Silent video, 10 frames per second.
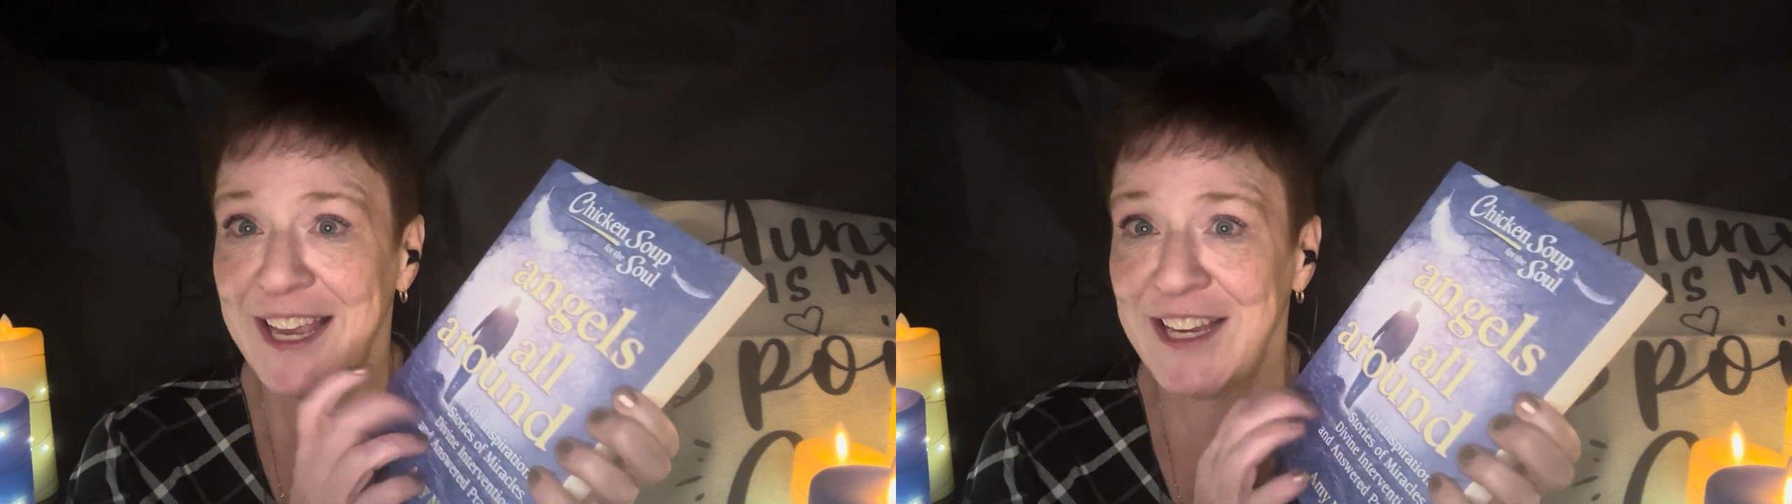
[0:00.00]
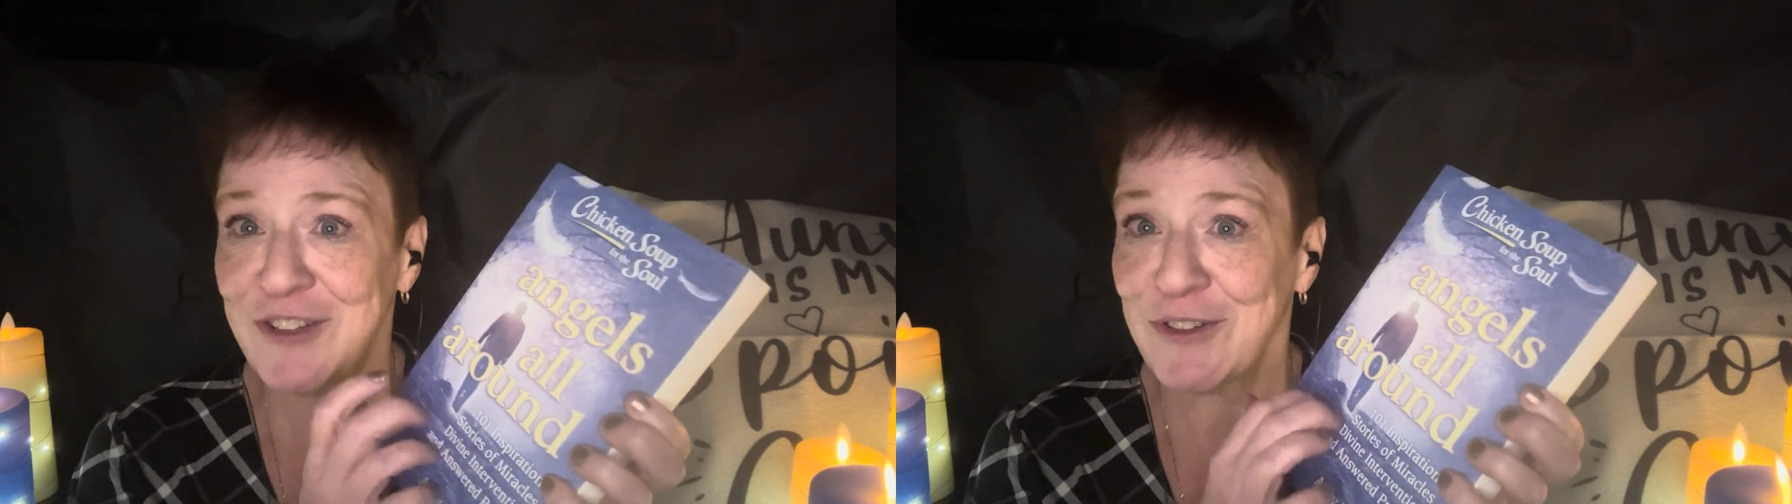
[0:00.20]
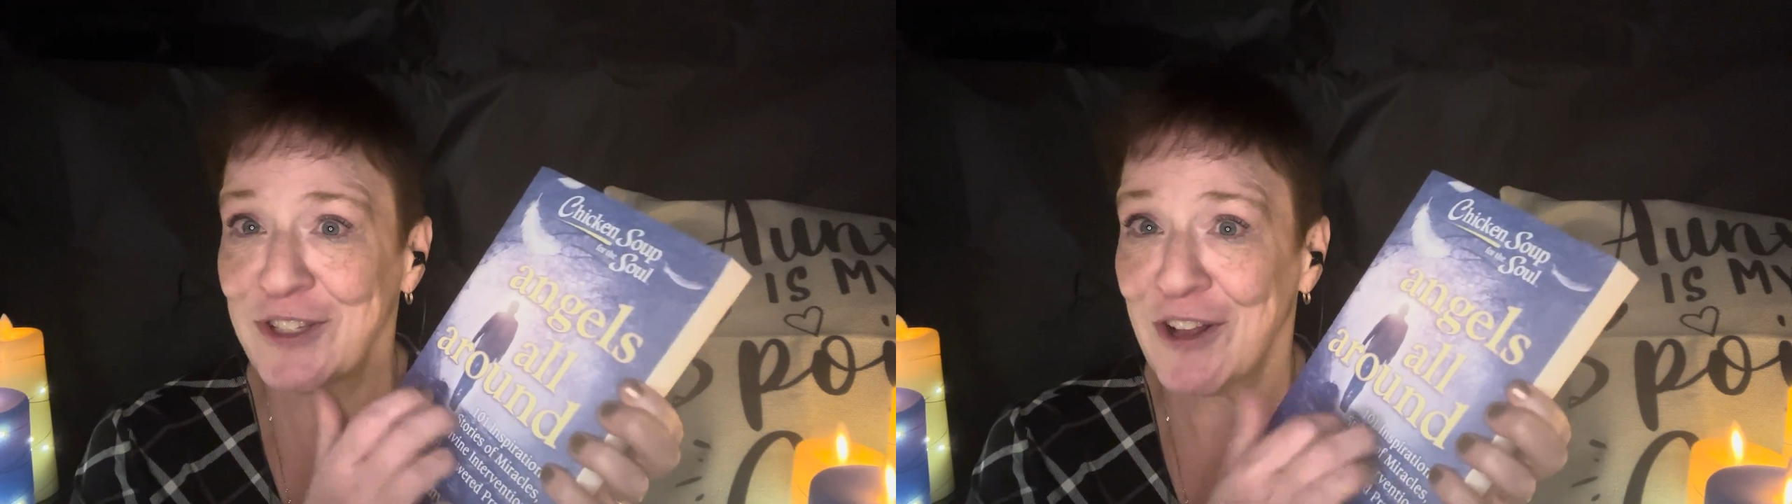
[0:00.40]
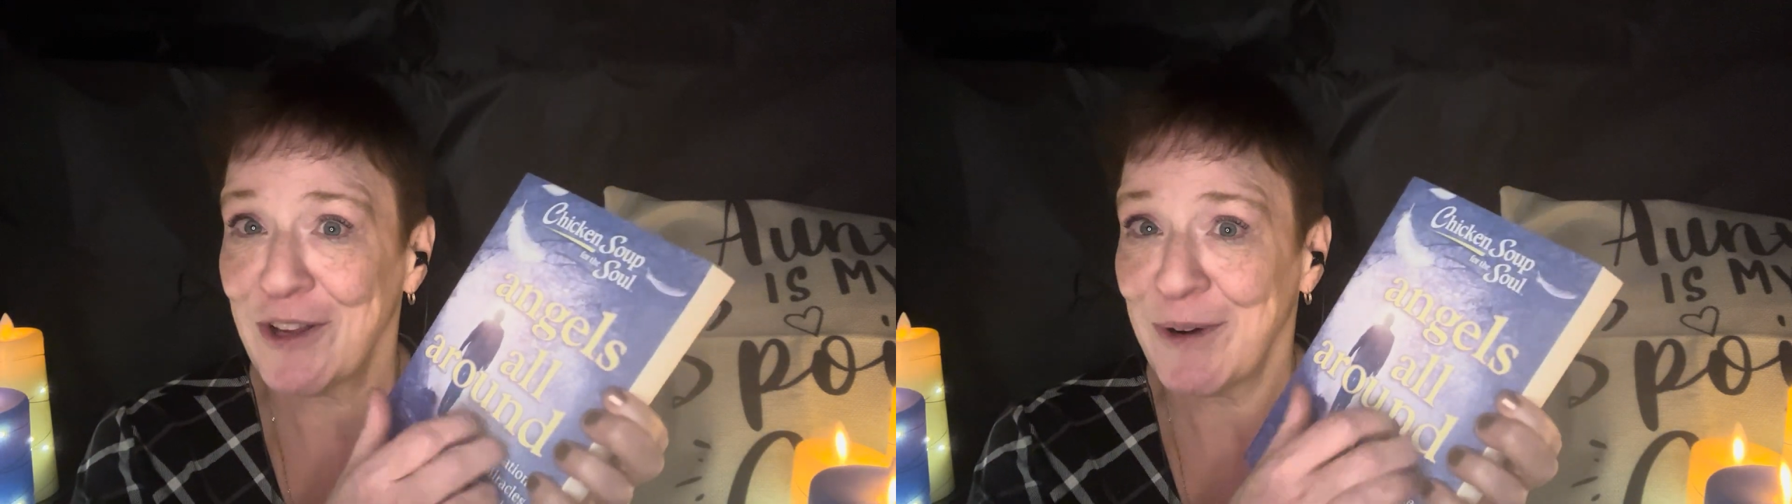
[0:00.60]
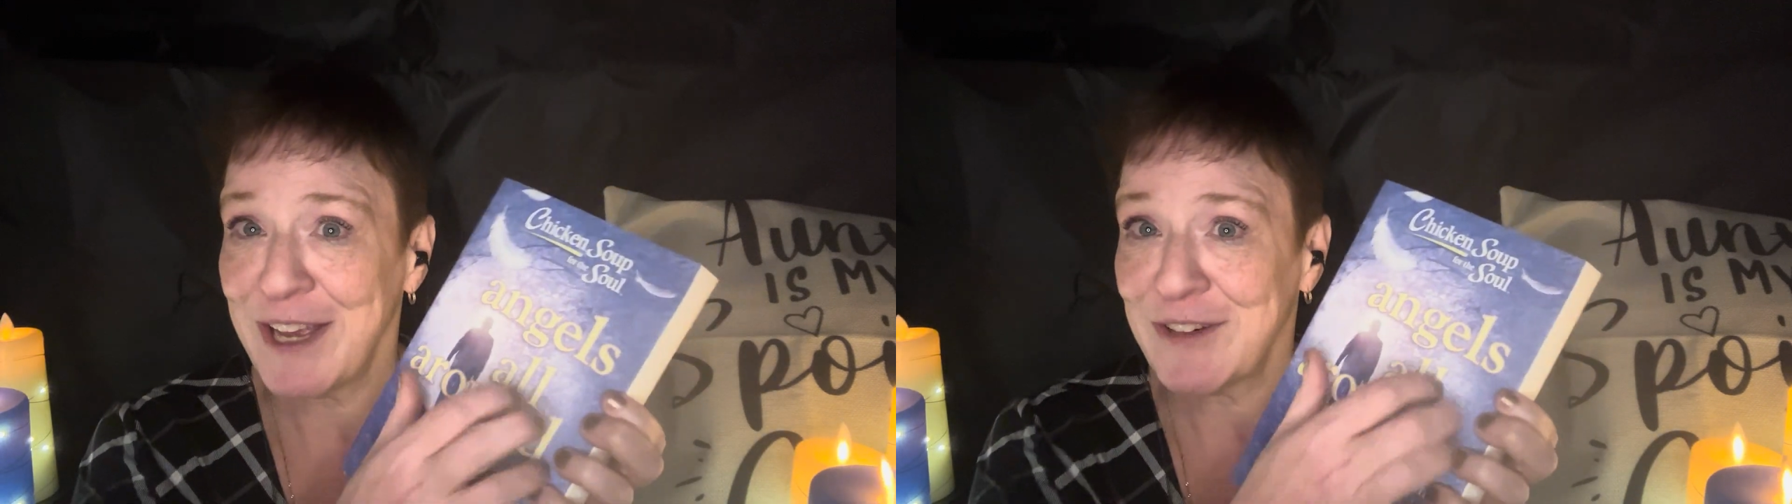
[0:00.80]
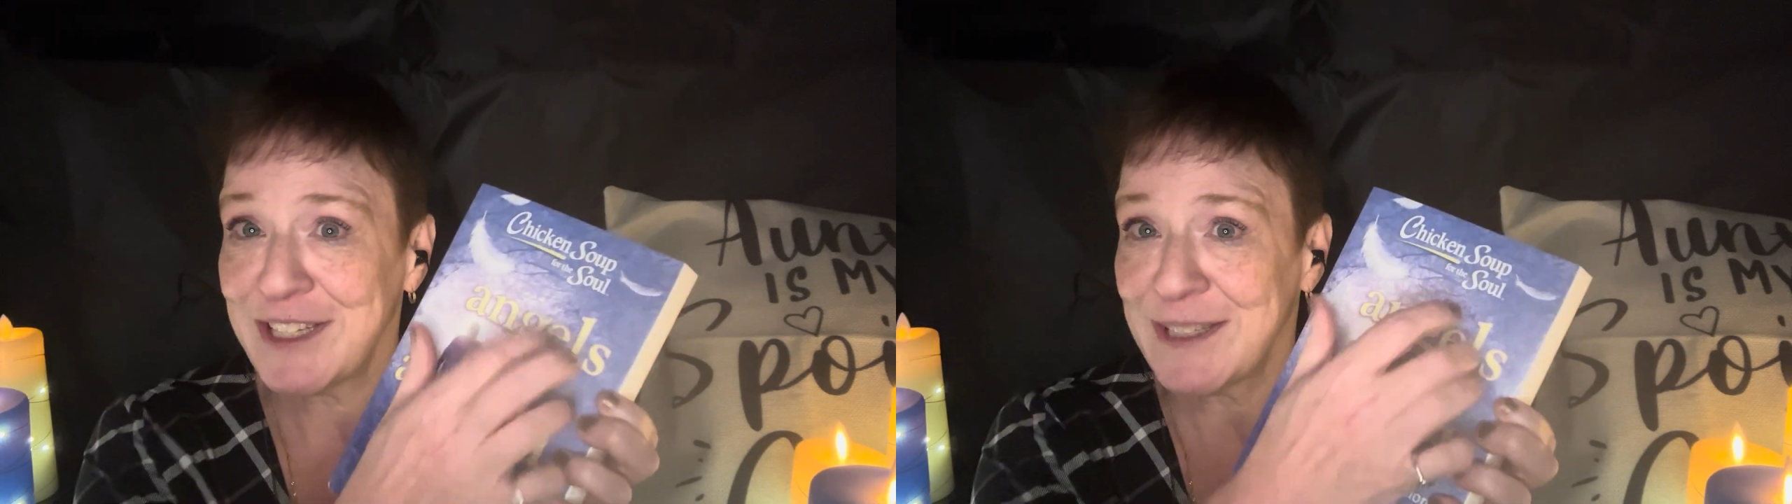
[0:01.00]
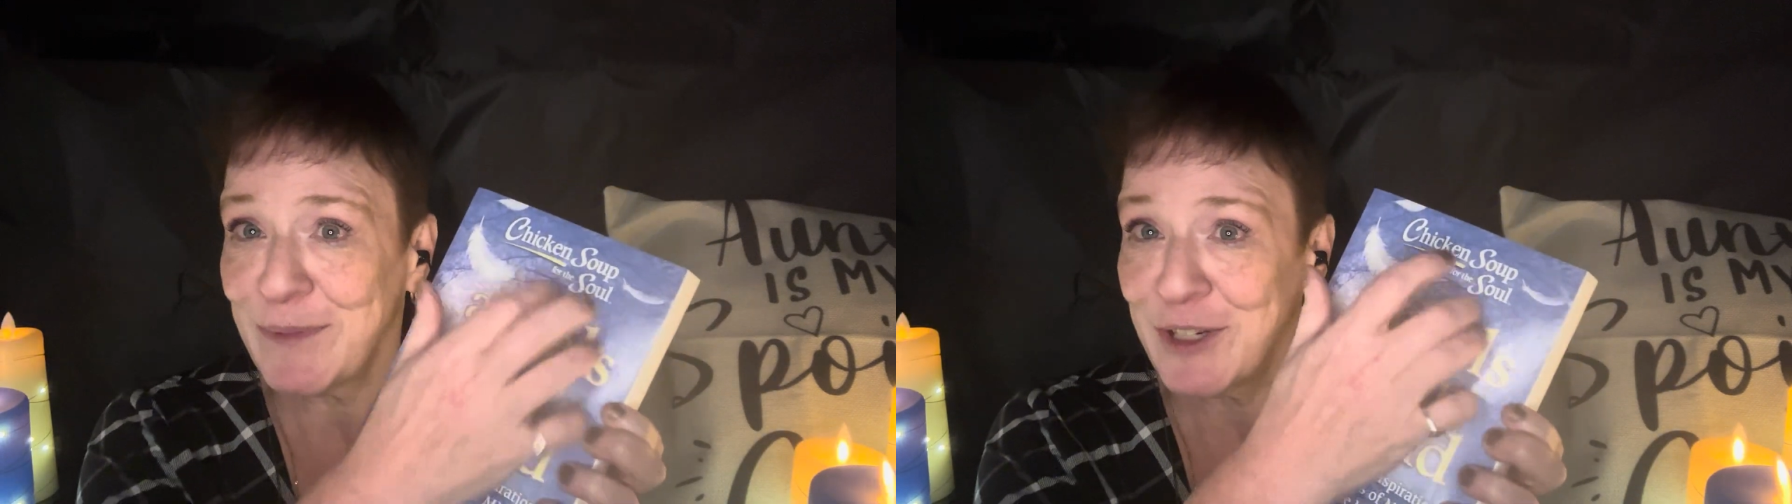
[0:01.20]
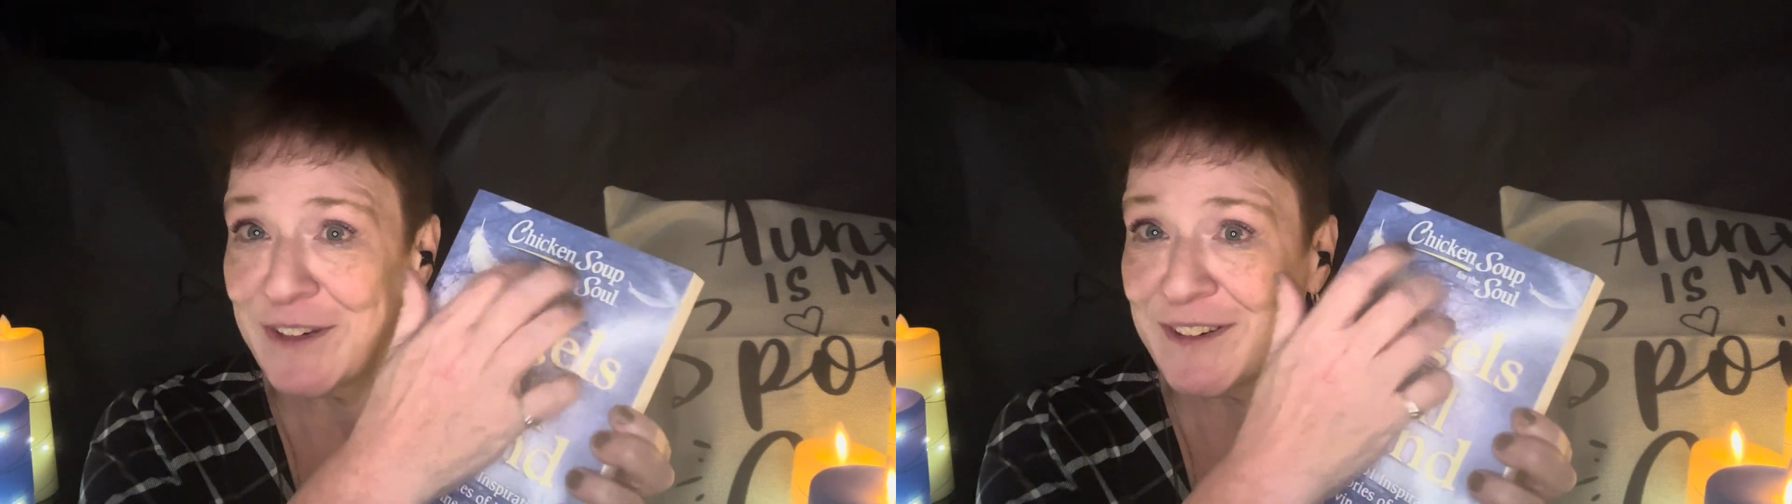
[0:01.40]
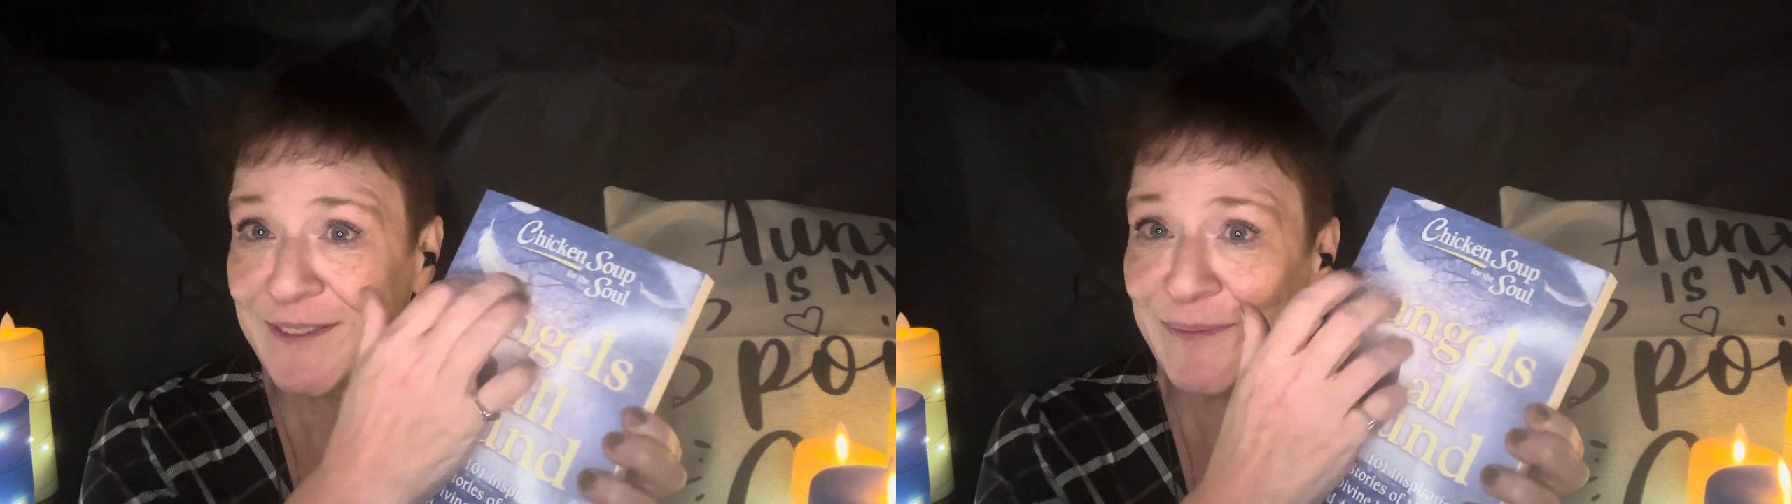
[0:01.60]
Angels All Around Us book.